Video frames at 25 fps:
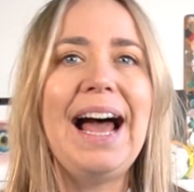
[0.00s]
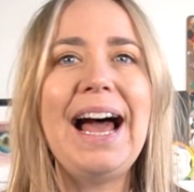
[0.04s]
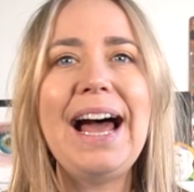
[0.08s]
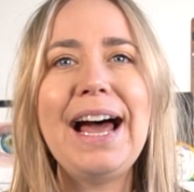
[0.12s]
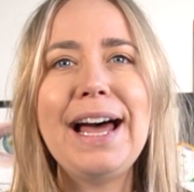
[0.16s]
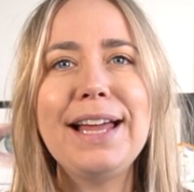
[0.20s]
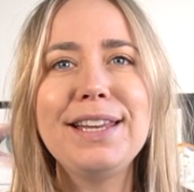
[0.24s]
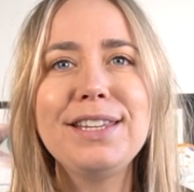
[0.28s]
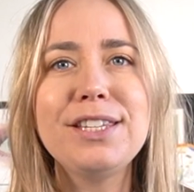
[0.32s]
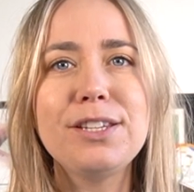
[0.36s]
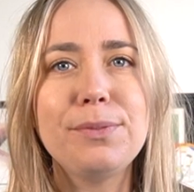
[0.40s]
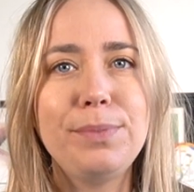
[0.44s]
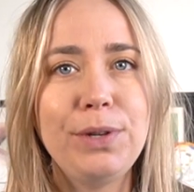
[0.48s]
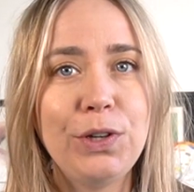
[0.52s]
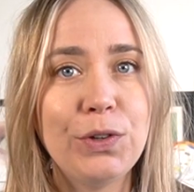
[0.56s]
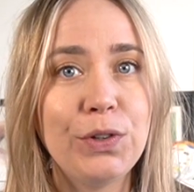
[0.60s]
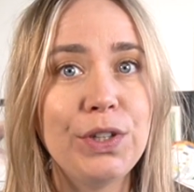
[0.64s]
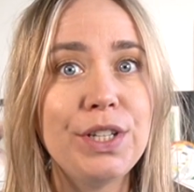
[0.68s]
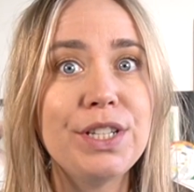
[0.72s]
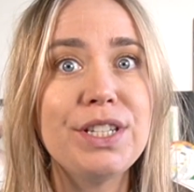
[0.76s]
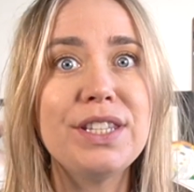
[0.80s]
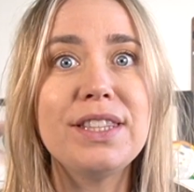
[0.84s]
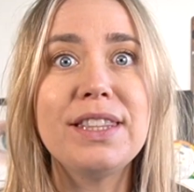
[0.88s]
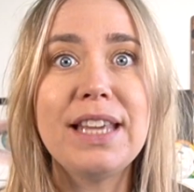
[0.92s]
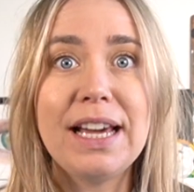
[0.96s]
And to be
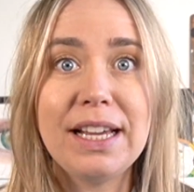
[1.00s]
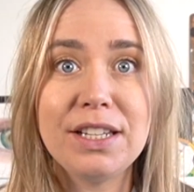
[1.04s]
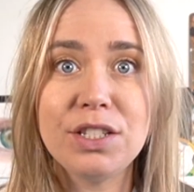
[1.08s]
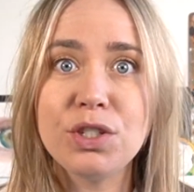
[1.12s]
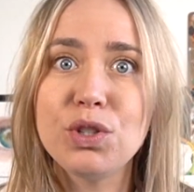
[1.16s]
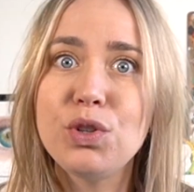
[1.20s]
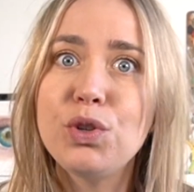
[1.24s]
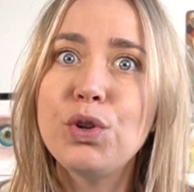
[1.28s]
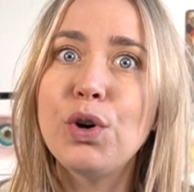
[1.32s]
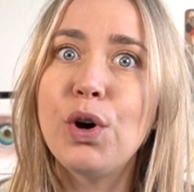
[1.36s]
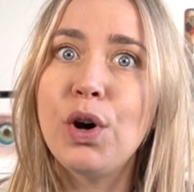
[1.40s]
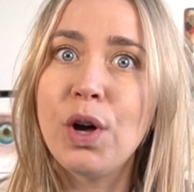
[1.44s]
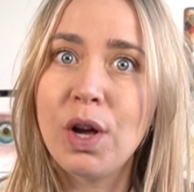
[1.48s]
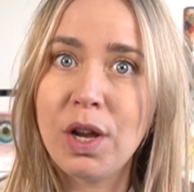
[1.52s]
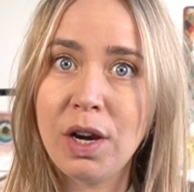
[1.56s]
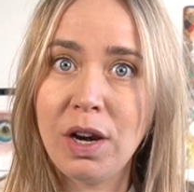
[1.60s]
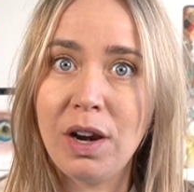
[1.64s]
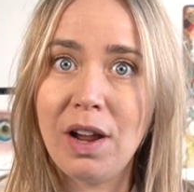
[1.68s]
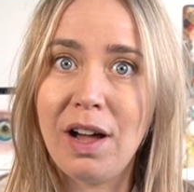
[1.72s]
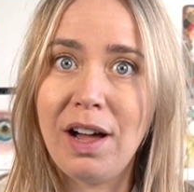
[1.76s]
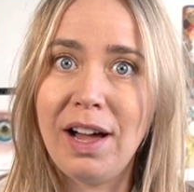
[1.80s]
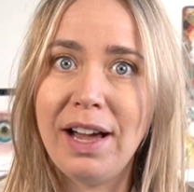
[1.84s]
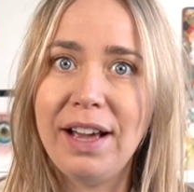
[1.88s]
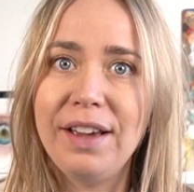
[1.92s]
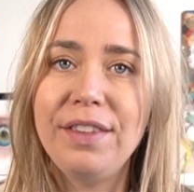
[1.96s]
honest, that's not a
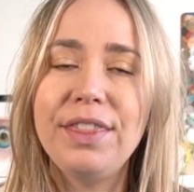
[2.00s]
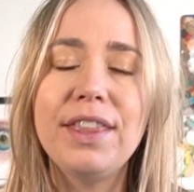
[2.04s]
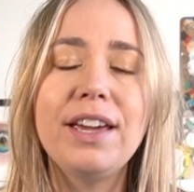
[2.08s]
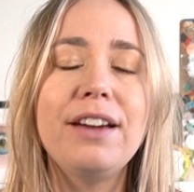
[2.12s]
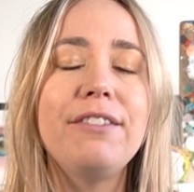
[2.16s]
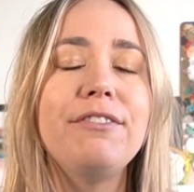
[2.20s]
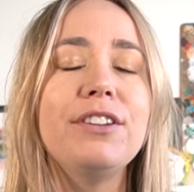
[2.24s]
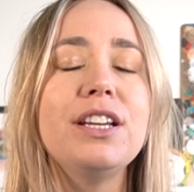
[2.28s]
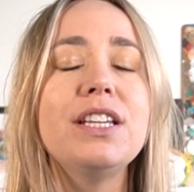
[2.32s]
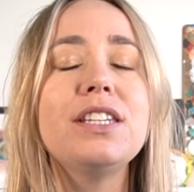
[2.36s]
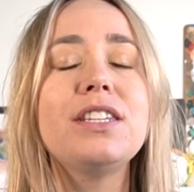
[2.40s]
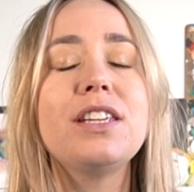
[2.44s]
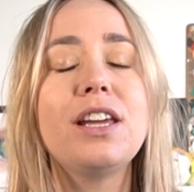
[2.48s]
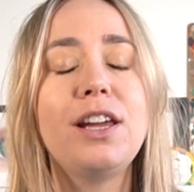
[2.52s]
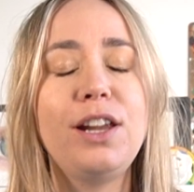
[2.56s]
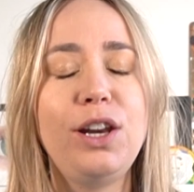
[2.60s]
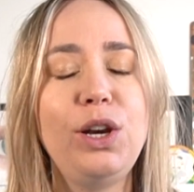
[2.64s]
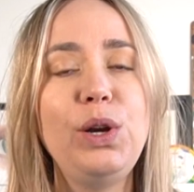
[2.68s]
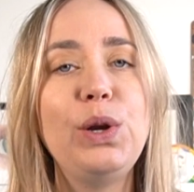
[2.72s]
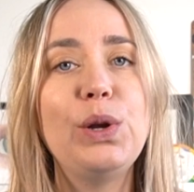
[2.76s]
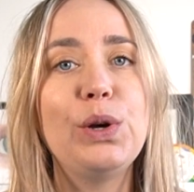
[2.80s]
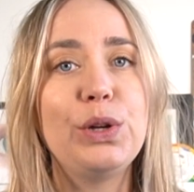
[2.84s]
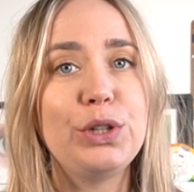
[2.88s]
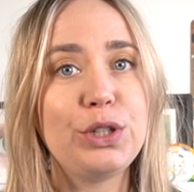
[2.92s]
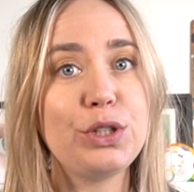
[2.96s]
lie. There is
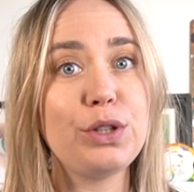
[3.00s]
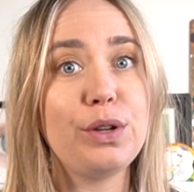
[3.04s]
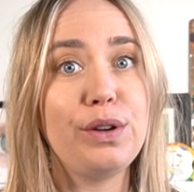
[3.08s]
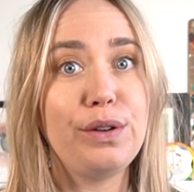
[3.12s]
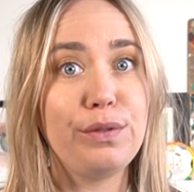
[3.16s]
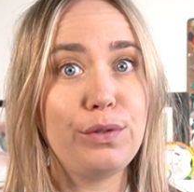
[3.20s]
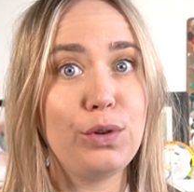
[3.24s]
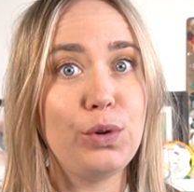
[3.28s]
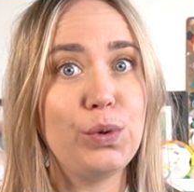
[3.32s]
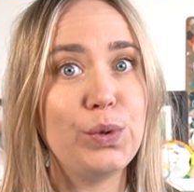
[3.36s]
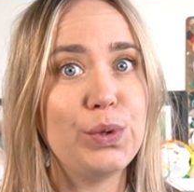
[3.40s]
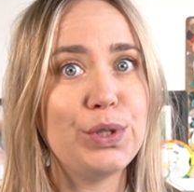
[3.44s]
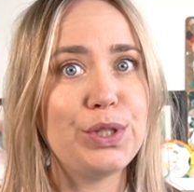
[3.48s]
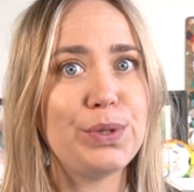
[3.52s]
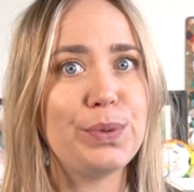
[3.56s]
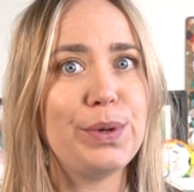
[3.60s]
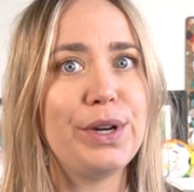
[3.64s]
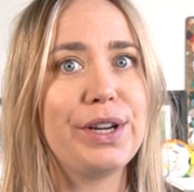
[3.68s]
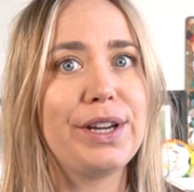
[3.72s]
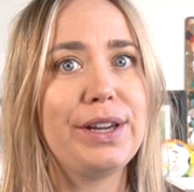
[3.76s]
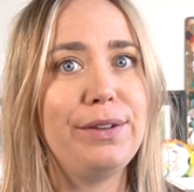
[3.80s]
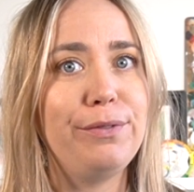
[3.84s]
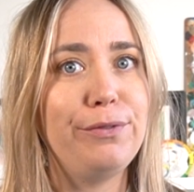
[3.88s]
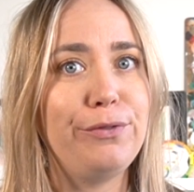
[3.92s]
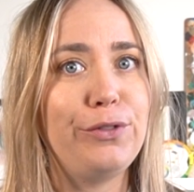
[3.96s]
a lot of
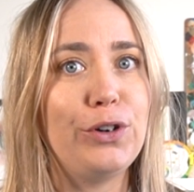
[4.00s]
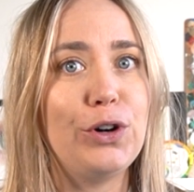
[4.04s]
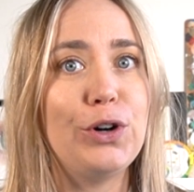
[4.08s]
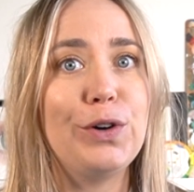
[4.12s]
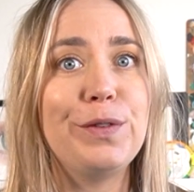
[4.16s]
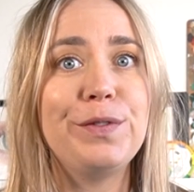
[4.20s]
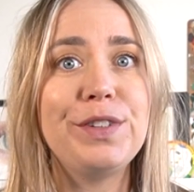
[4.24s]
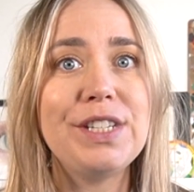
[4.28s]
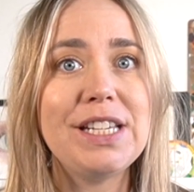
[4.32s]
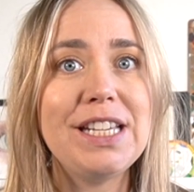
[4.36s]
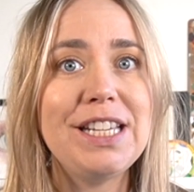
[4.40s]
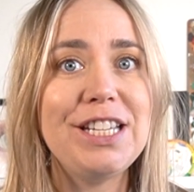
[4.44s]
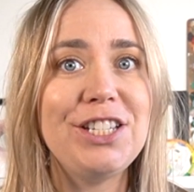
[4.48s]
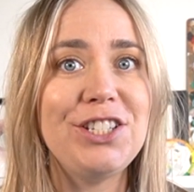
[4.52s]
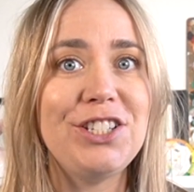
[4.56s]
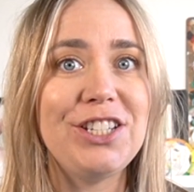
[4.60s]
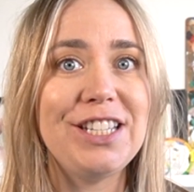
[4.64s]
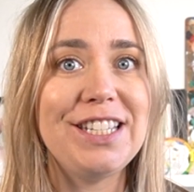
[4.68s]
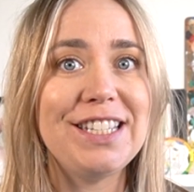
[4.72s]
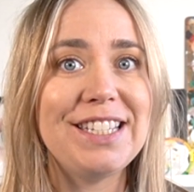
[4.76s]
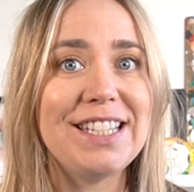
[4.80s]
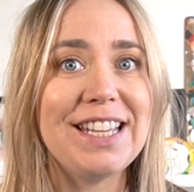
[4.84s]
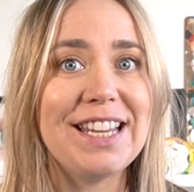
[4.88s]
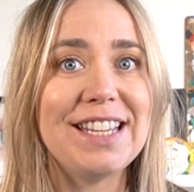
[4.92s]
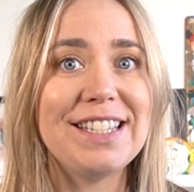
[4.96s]
coursework involved in
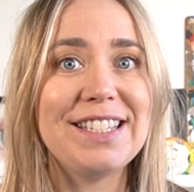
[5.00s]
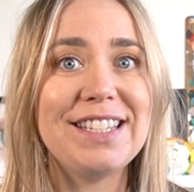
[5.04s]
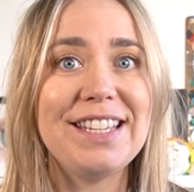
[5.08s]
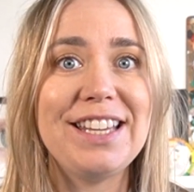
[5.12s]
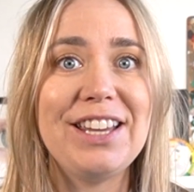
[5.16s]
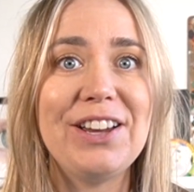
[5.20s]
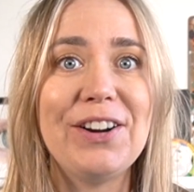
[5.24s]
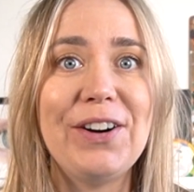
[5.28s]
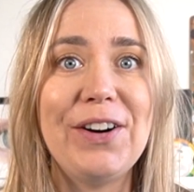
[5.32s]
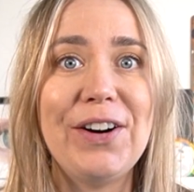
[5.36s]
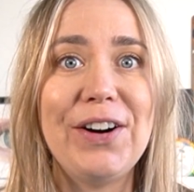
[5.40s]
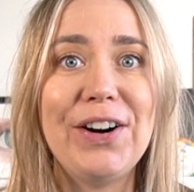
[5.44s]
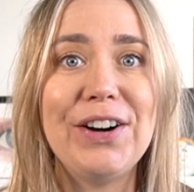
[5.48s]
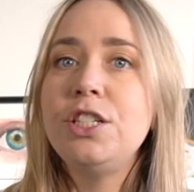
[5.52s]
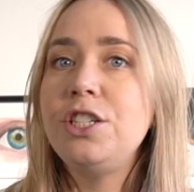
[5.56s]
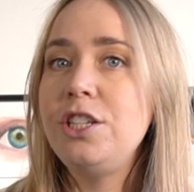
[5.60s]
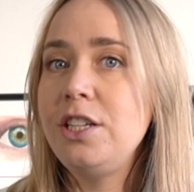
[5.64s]
GCSE Art.